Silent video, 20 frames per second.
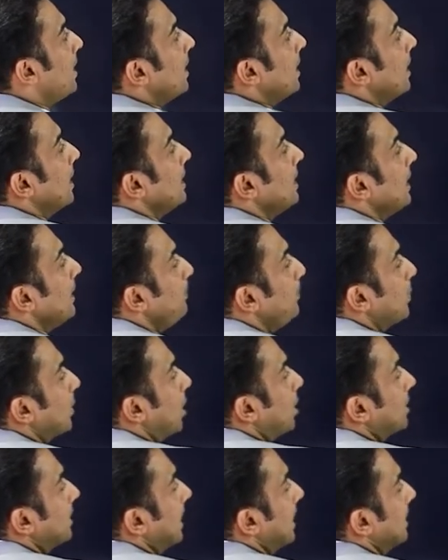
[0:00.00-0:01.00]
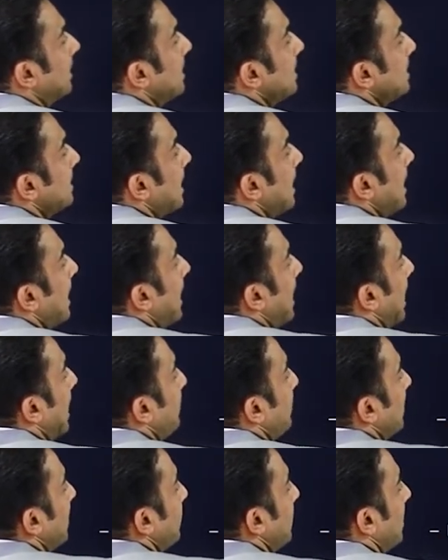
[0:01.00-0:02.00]
Early proctitis,
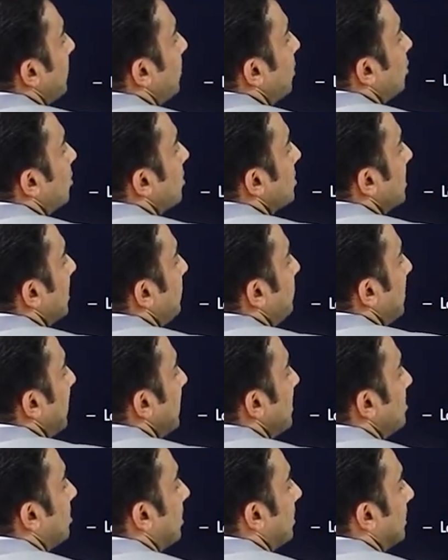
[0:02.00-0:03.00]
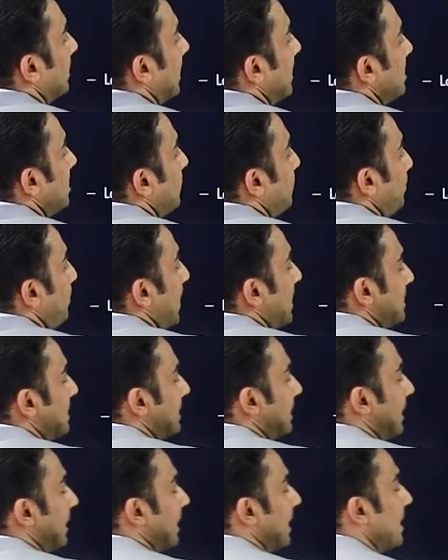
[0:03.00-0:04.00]
hyperemic mucosa bleeds on touch, pus
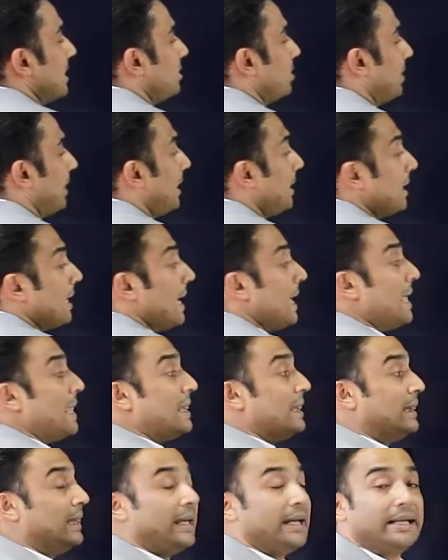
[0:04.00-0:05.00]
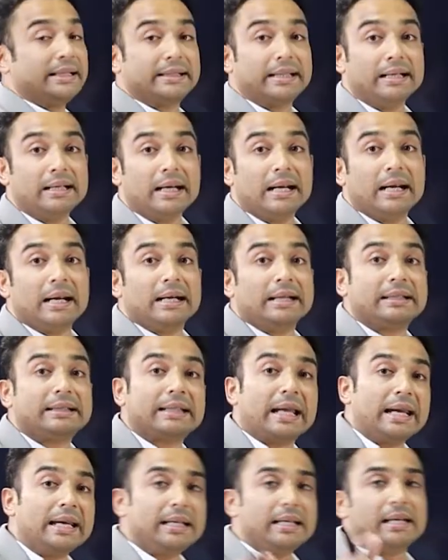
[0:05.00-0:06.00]
like exudate. Later,
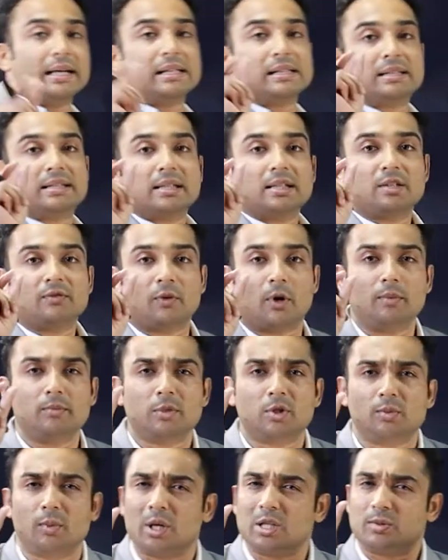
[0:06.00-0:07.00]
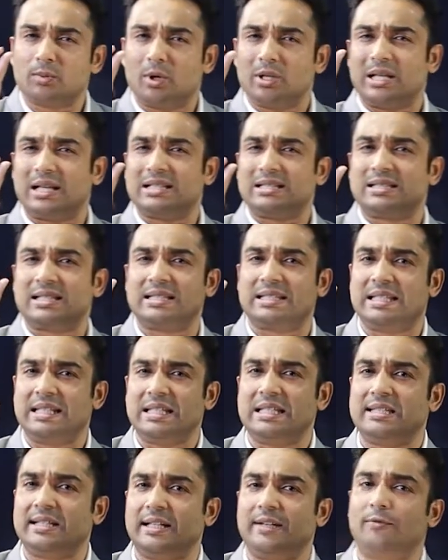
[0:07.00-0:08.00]
tiny ulcers form, small, small ulcers
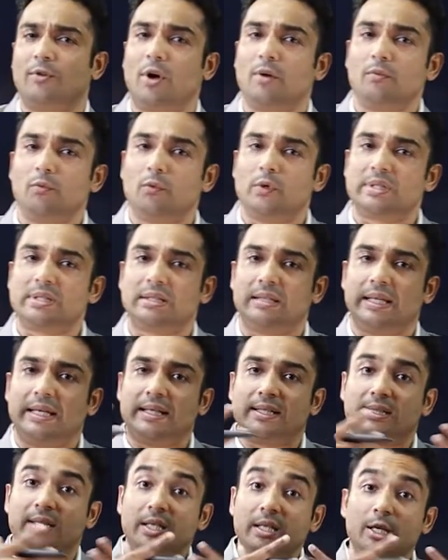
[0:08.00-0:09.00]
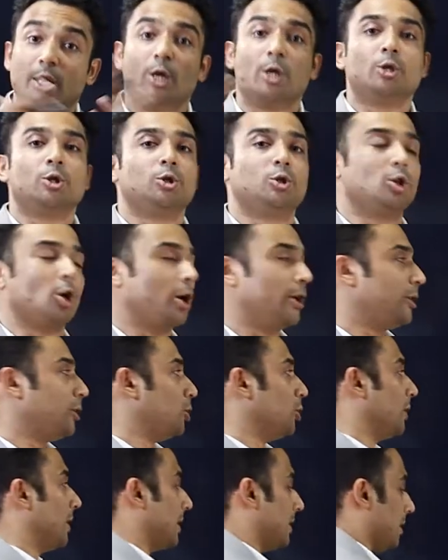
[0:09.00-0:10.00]
initially form, which later join
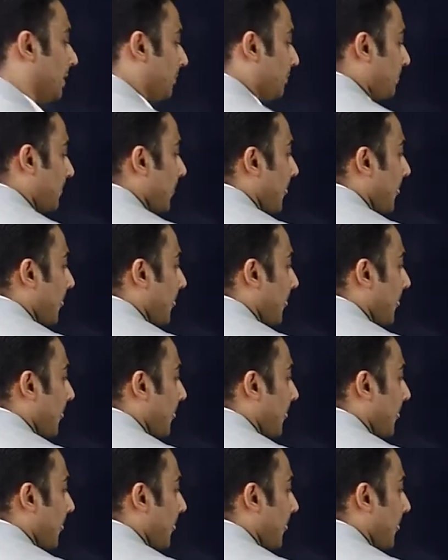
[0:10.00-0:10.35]
together.